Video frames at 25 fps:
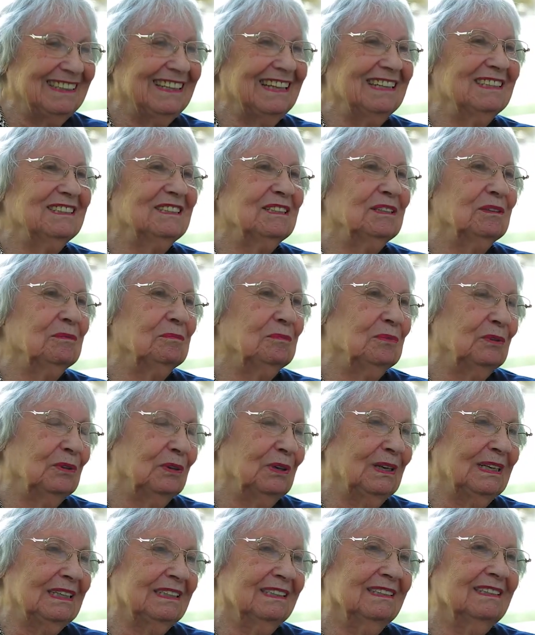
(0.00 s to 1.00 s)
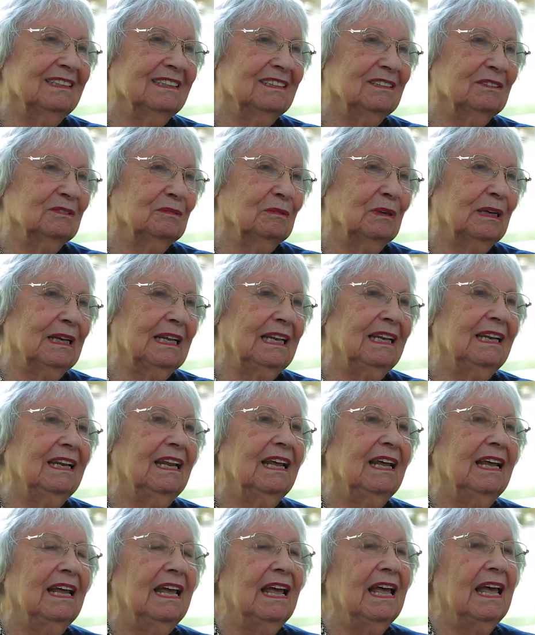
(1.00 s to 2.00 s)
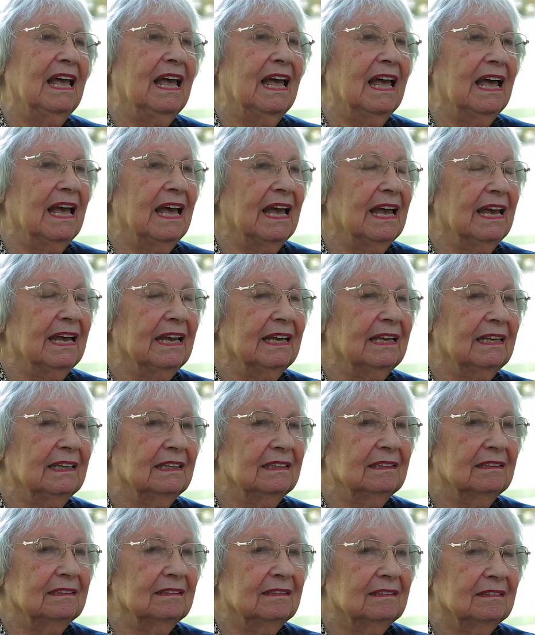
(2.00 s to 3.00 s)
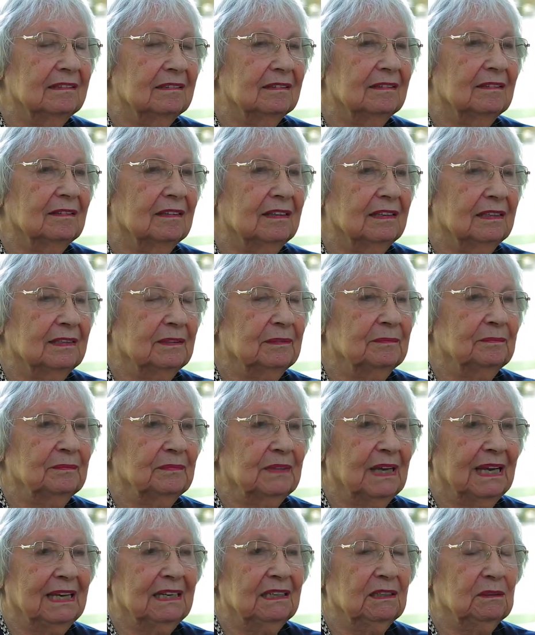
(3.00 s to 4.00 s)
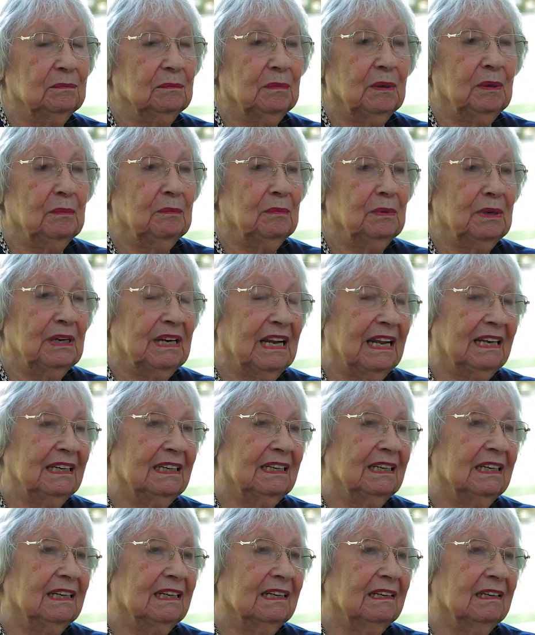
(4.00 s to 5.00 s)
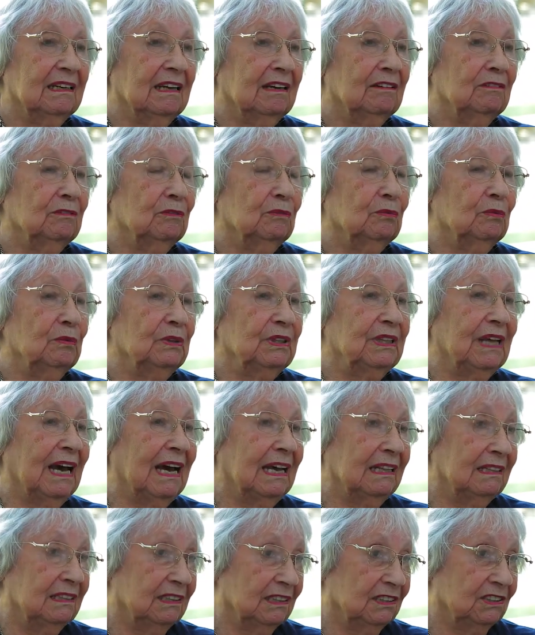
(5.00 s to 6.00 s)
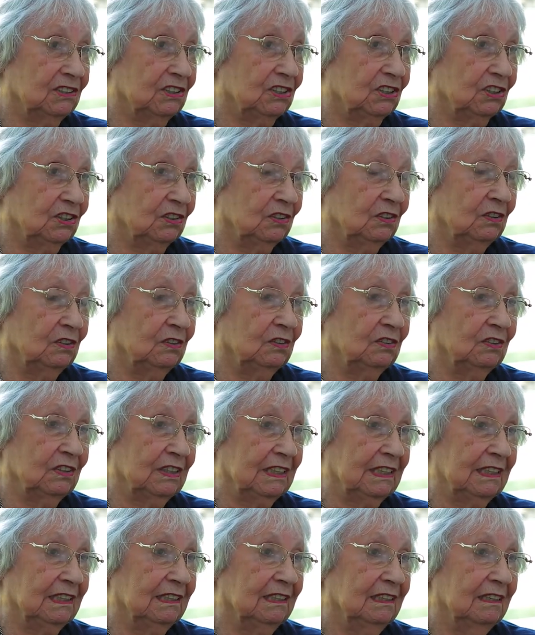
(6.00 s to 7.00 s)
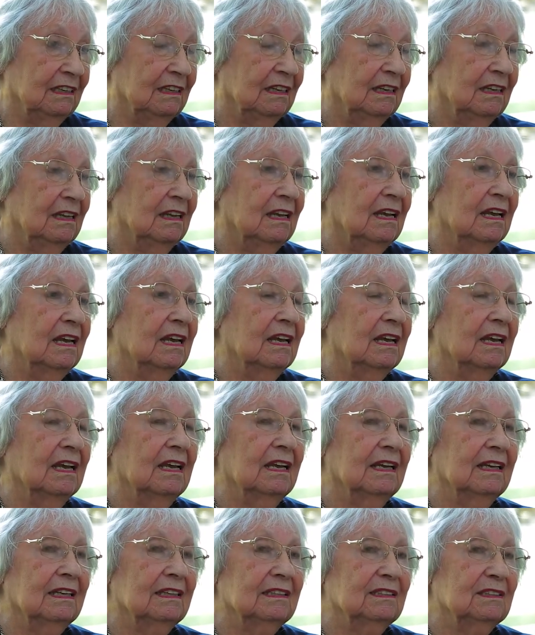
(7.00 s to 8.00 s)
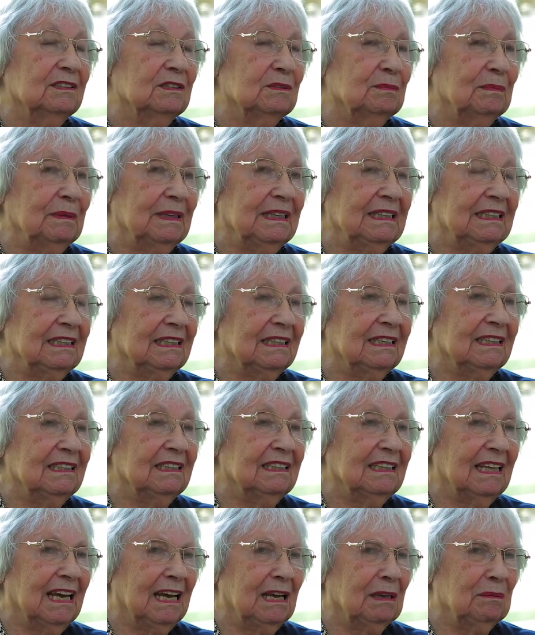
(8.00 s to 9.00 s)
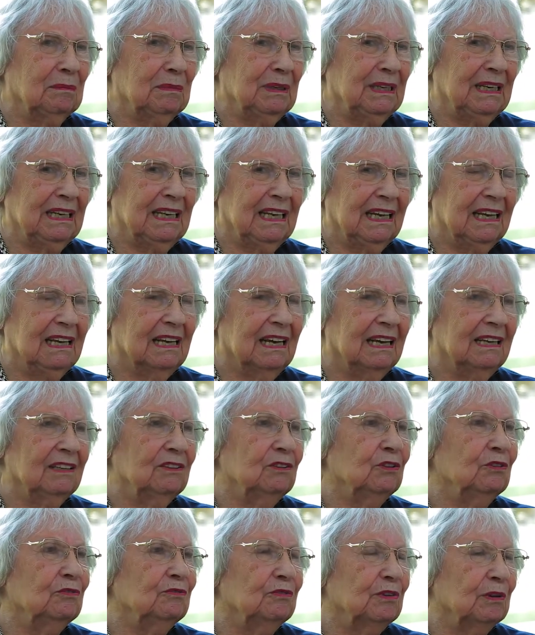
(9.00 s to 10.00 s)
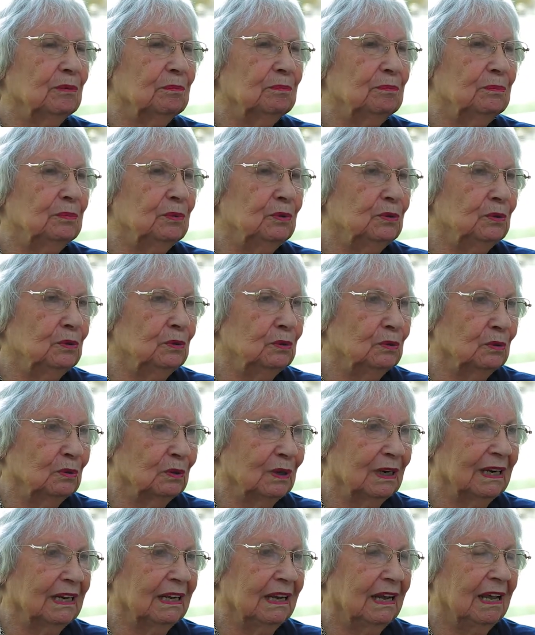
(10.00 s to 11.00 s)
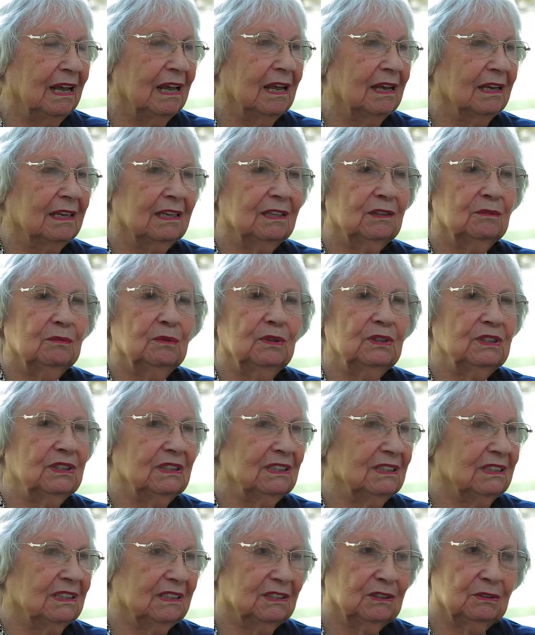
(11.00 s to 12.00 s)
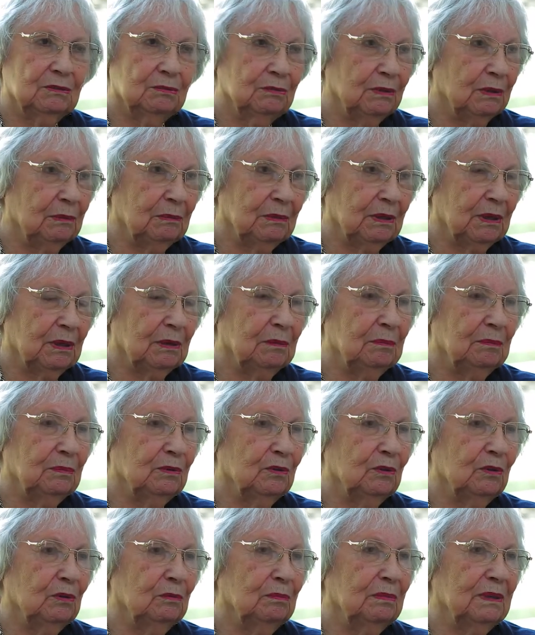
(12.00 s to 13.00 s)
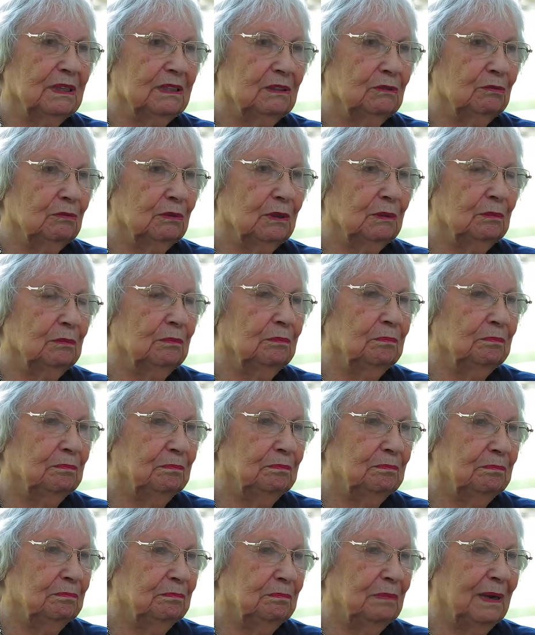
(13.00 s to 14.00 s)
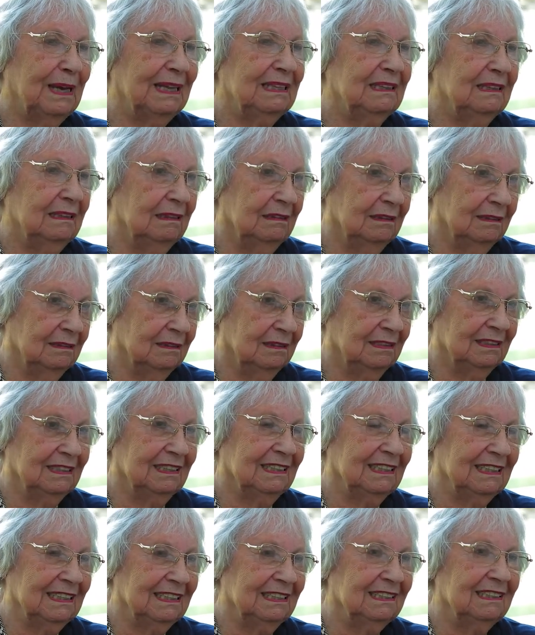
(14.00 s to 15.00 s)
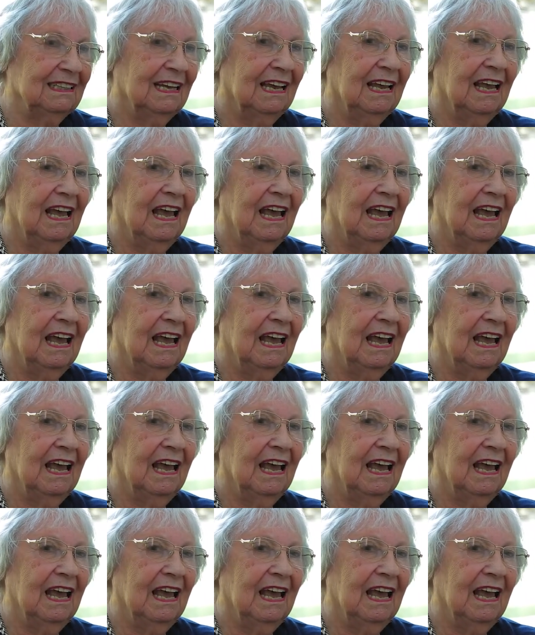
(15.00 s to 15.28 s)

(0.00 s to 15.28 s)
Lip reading: That's in Poland as well. And I remember running around with other children and spending time in a kind of a pool. It wasn't a swimming pool, but we paddled in it